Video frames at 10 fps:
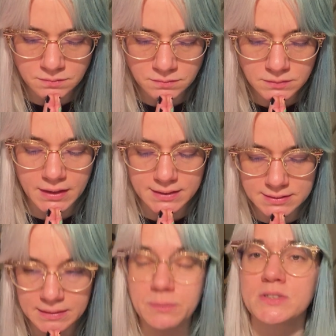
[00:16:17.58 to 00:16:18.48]
yes,
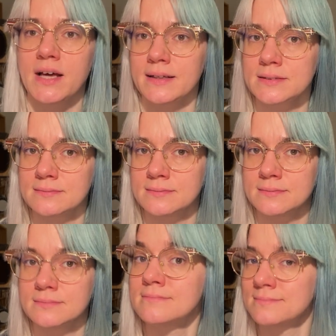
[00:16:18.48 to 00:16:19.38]
that was that.
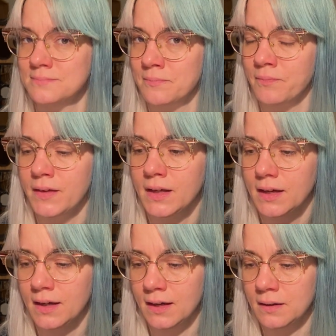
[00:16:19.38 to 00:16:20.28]

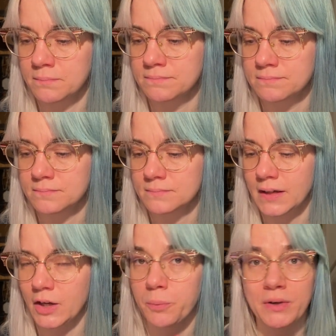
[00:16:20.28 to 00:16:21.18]
I
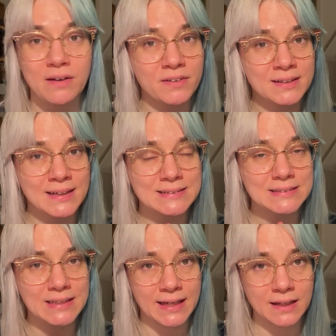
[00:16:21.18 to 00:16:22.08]
hope you're having a nice
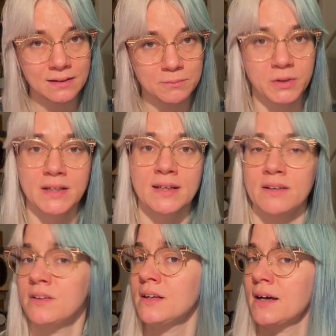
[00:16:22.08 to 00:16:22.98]
day, morning,
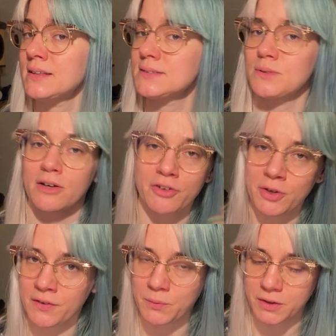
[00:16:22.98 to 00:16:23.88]
evening, night, wherever you are
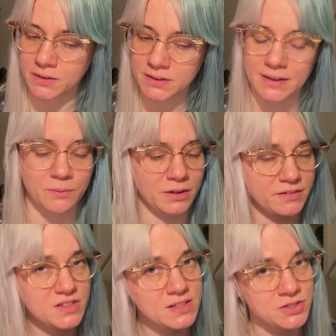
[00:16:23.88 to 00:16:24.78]
in the world, in whatever
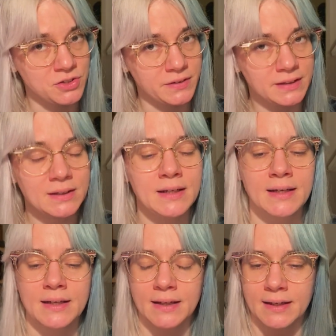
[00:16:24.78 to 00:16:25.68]
season you're in,
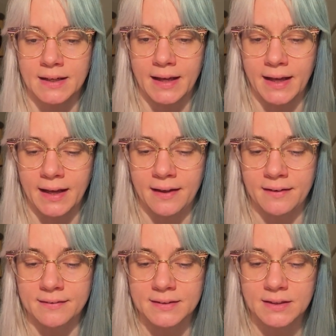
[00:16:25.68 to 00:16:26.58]

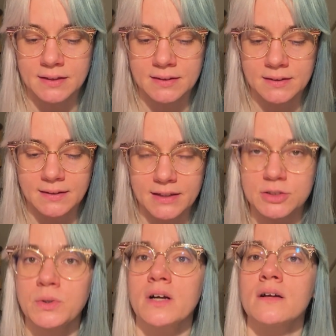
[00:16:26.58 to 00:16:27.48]
and that you
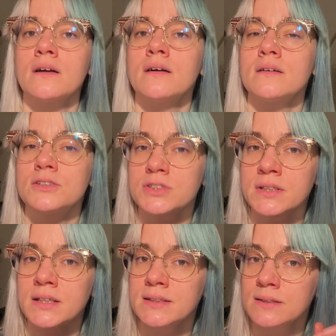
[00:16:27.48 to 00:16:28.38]
are
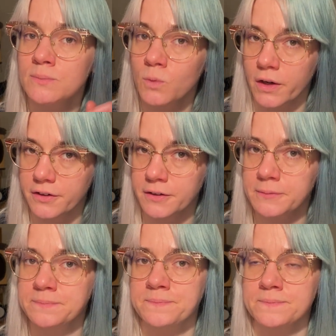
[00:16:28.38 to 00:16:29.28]
drinking some water.
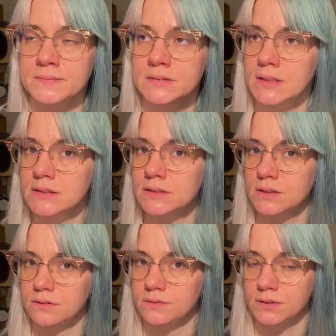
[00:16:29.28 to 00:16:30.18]
That's
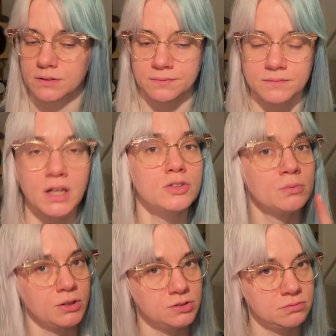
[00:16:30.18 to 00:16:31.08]
good for you. Not too
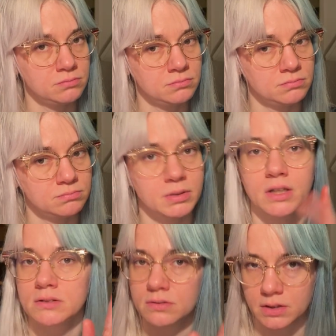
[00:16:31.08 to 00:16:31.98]
much, but
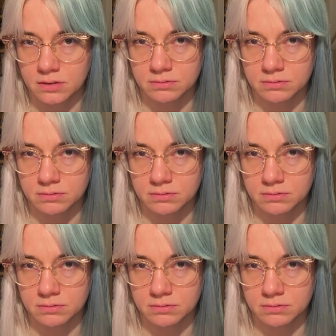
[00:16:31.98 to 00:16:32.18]
not too little.